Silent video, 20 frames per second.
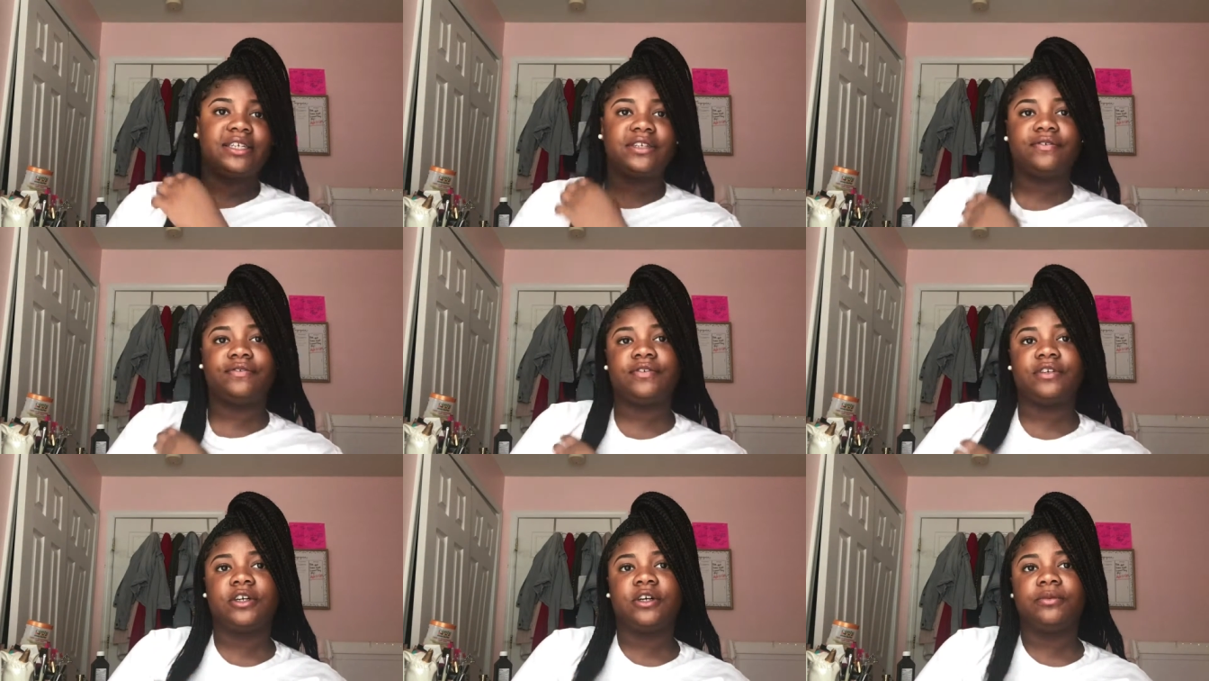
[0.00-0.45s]
You
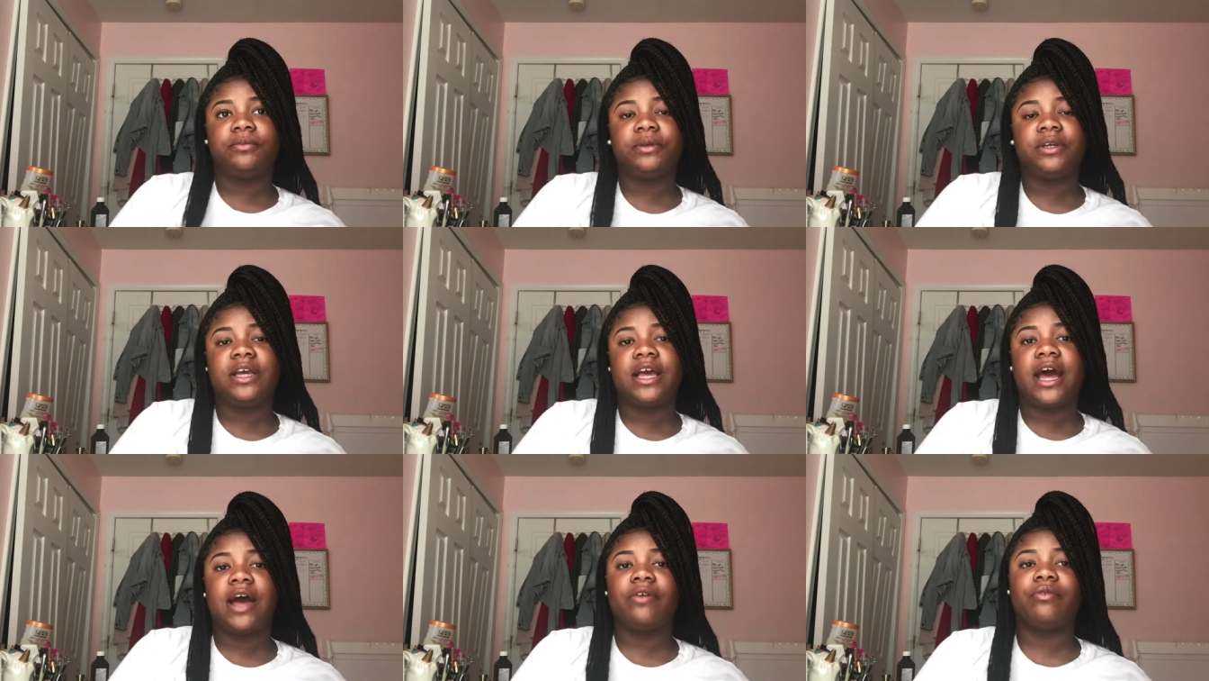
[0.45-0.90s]
feel
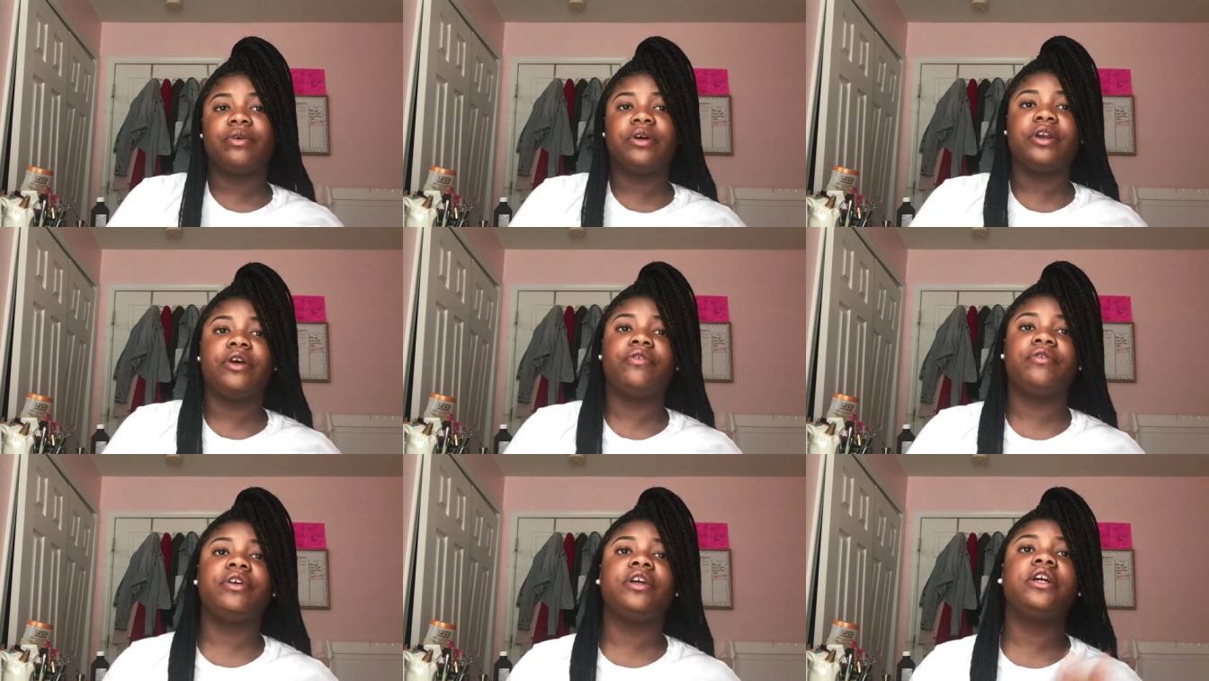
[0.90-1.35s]
me? Have
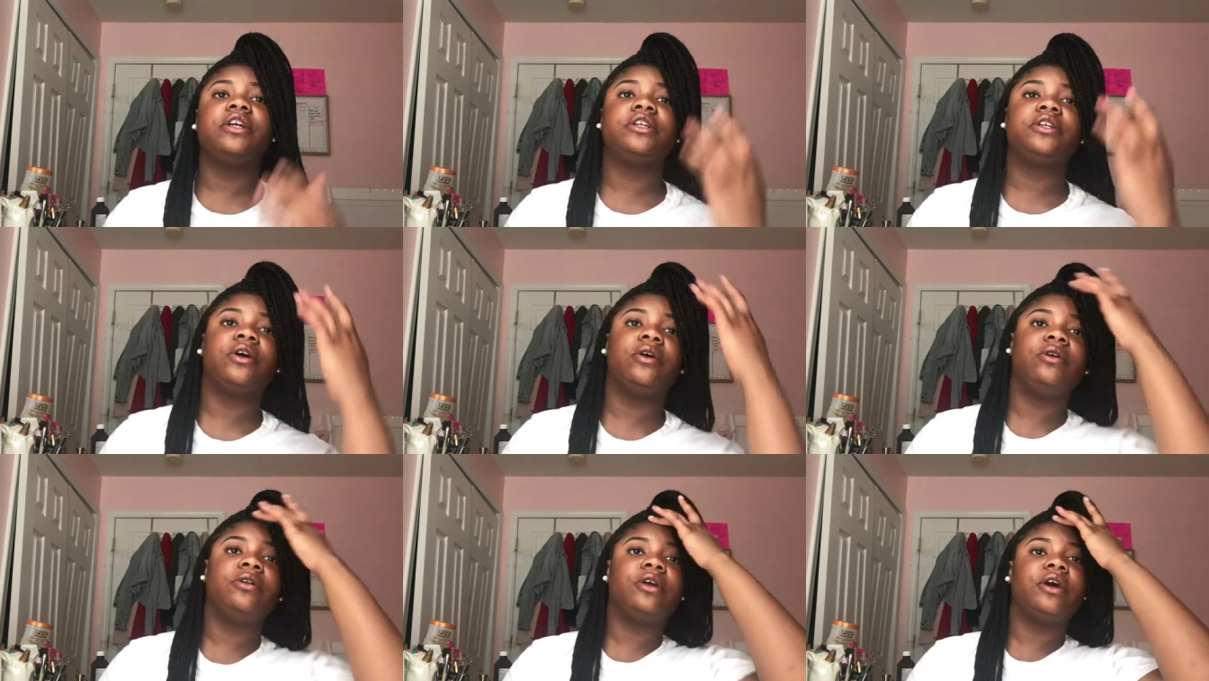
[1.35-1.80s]
one over your
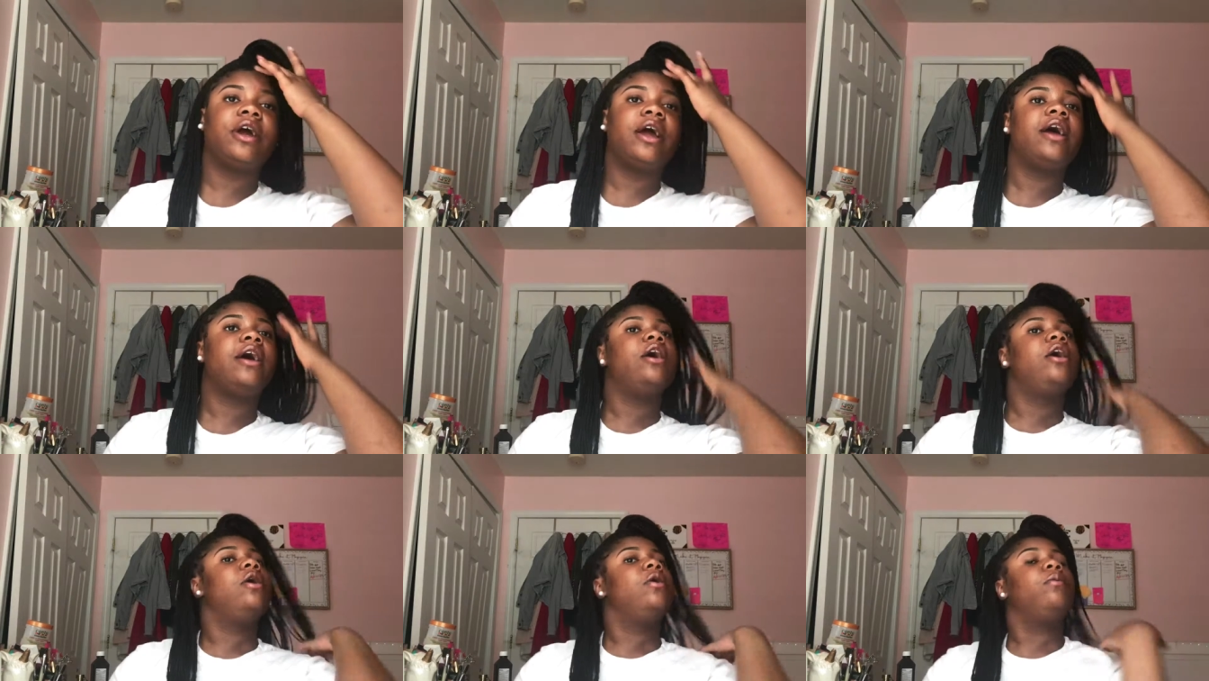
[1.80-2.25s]
shoulder,
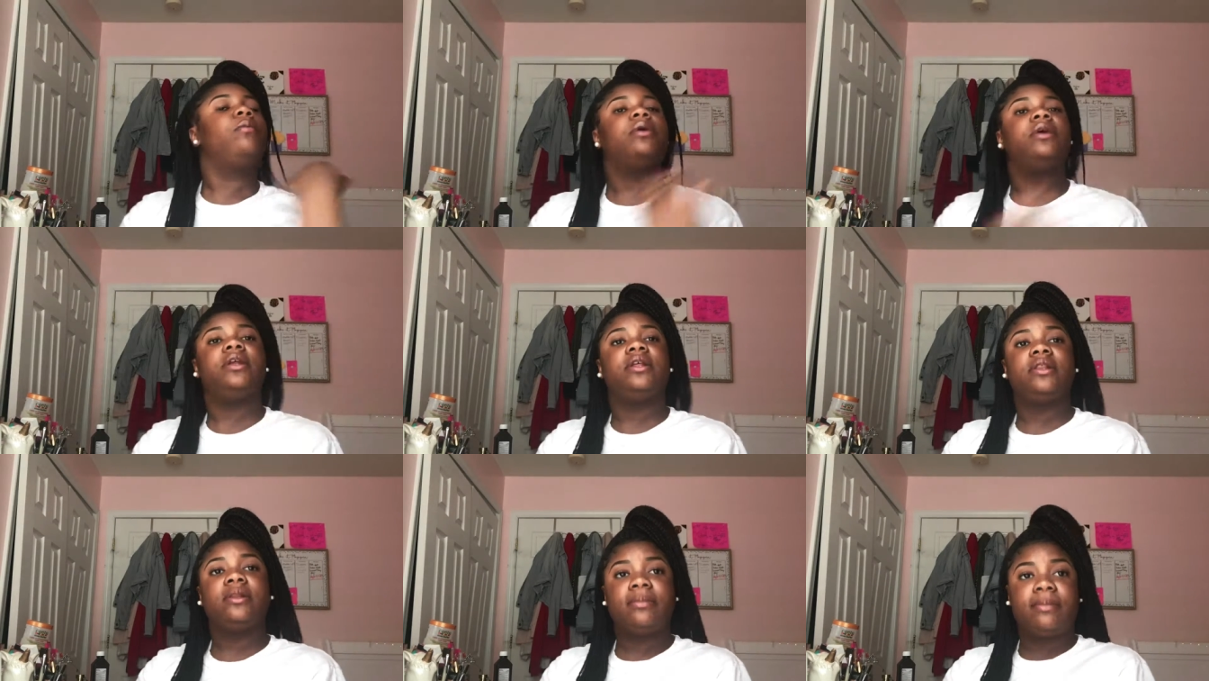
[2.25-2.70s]

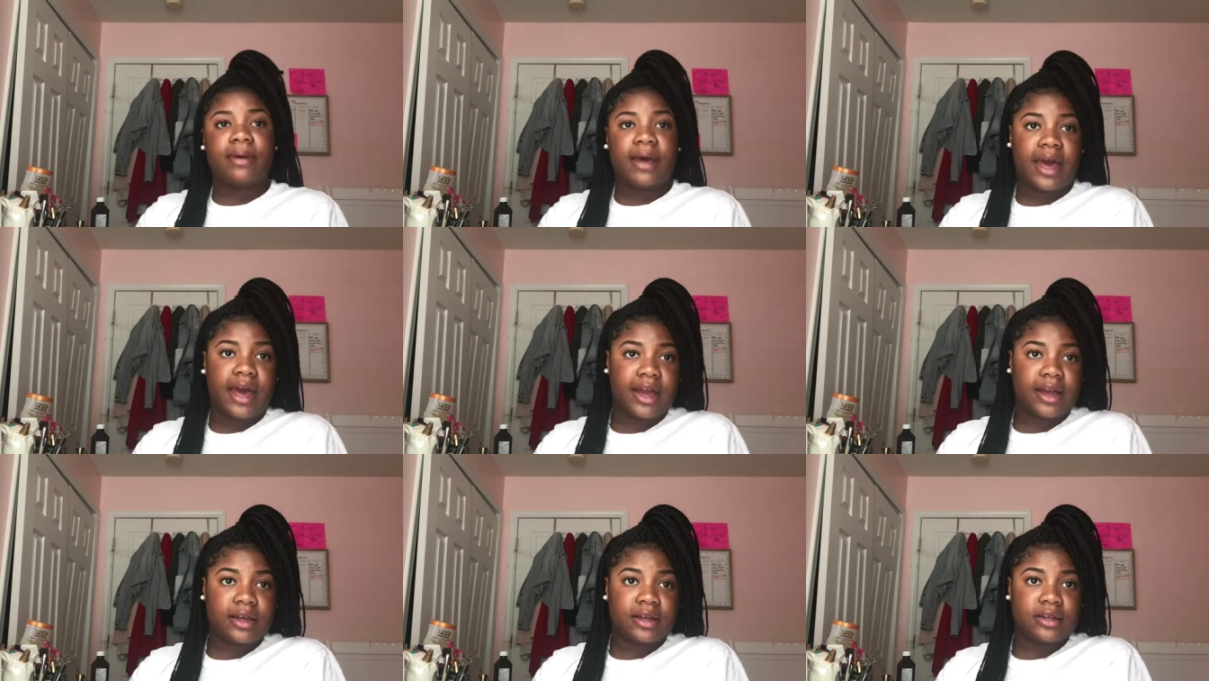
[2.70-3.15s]
one in the
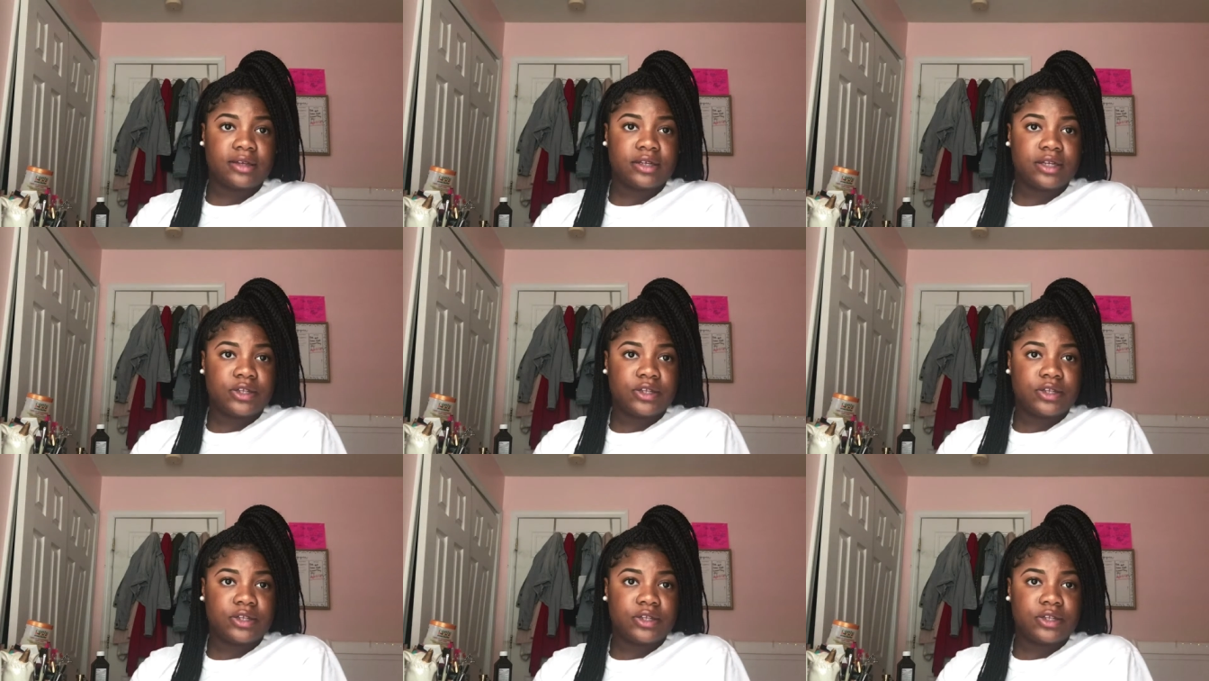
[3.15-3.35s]
back.